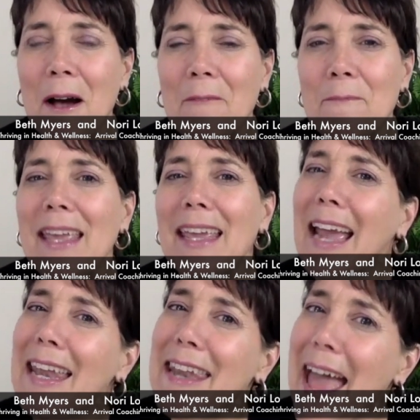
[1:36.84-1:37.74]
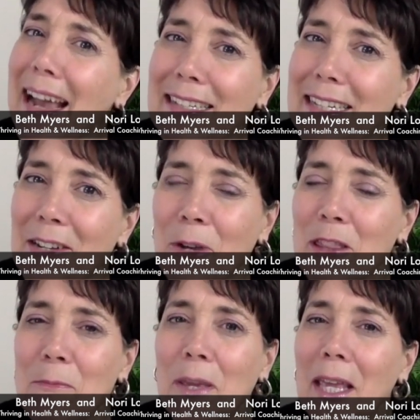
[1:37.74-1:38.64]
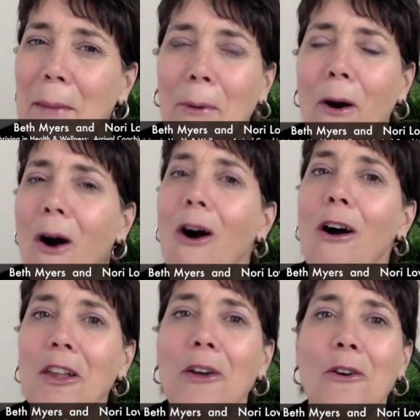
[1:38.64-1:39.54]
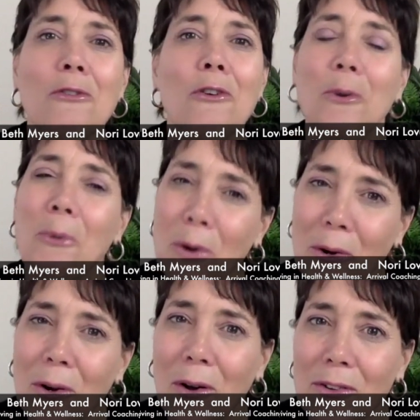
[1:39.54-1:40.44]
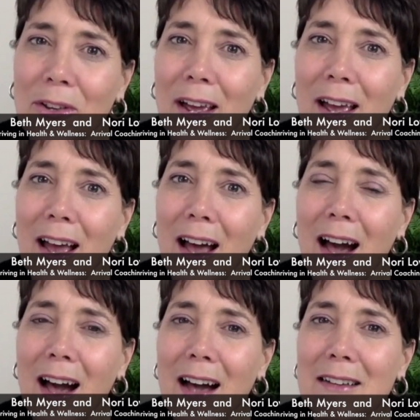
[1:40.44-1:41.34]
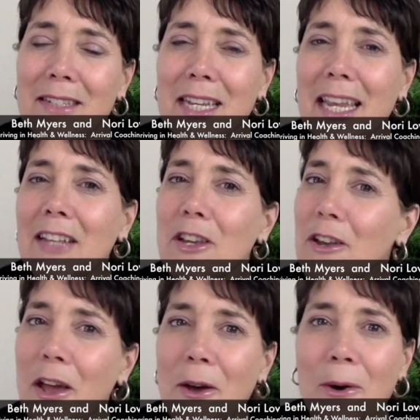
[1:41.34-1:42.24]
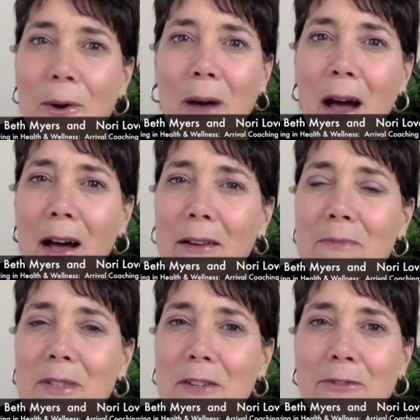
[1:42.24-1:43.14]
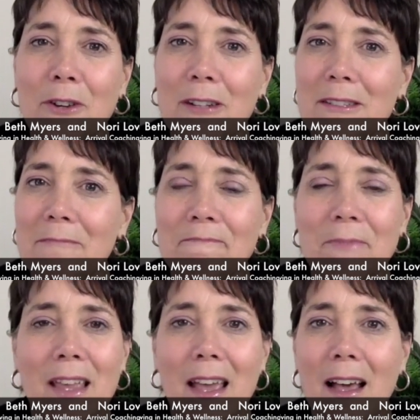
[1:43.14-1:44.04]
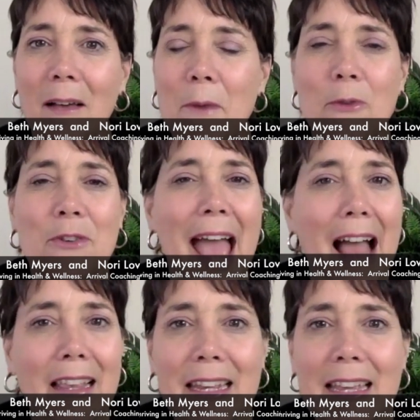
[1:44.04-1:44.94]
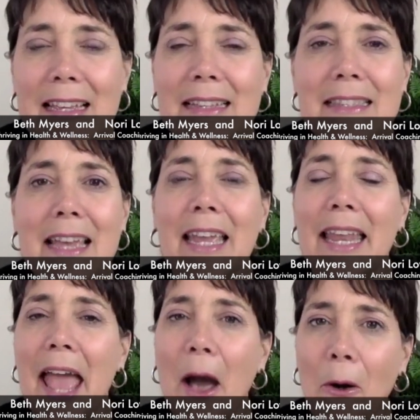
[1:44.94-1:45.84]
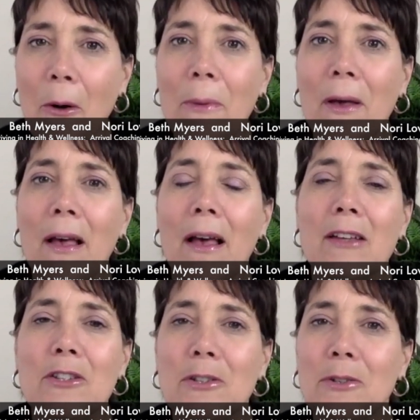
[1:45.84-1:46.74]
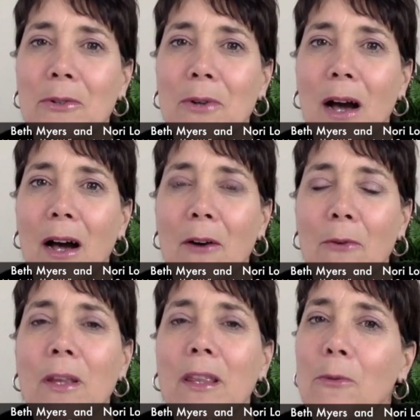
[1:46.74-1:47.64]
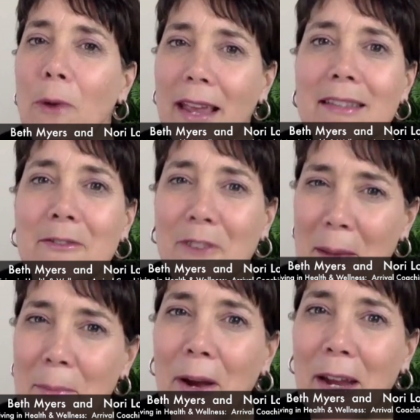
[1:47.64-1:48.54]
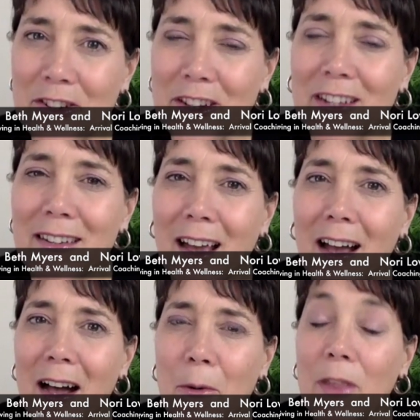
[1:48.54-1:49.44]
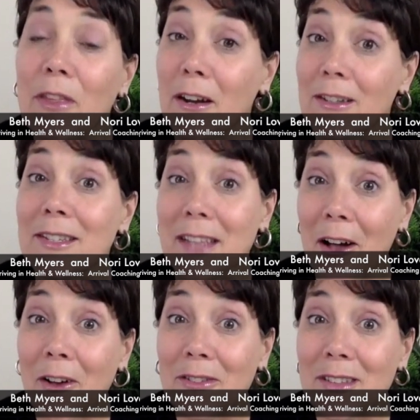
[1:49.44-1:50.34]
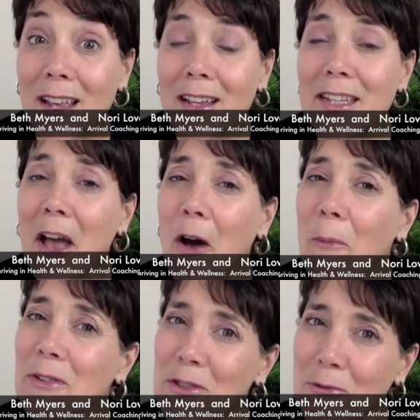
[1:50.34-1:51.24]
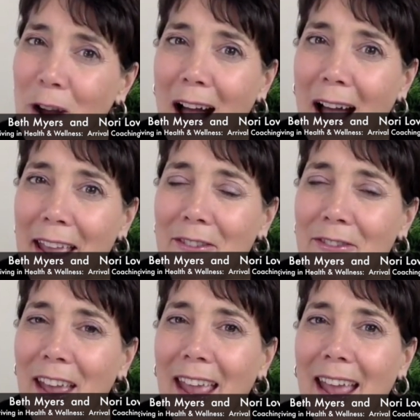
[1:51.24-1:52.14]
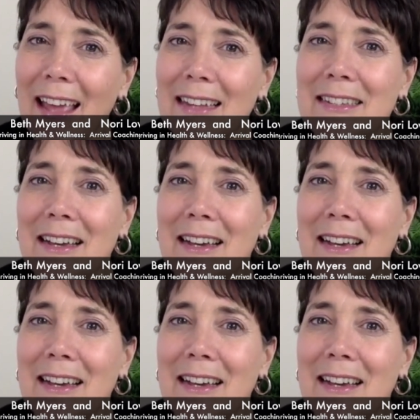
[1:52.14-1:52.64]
being connected with people all over the world, to get to know different modalities that can help to really raise the vibration within ourselves to help us thrive and